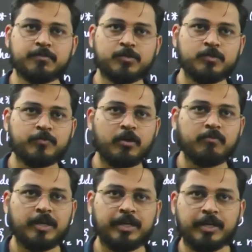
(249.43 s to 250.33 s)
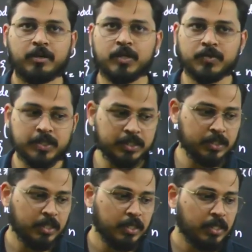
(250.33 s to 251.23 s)
So from Monday onwards,
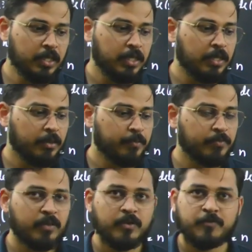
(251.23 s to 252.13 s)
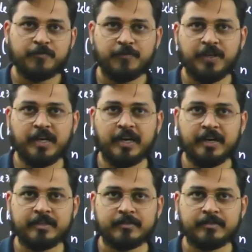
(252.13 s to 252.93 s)
we are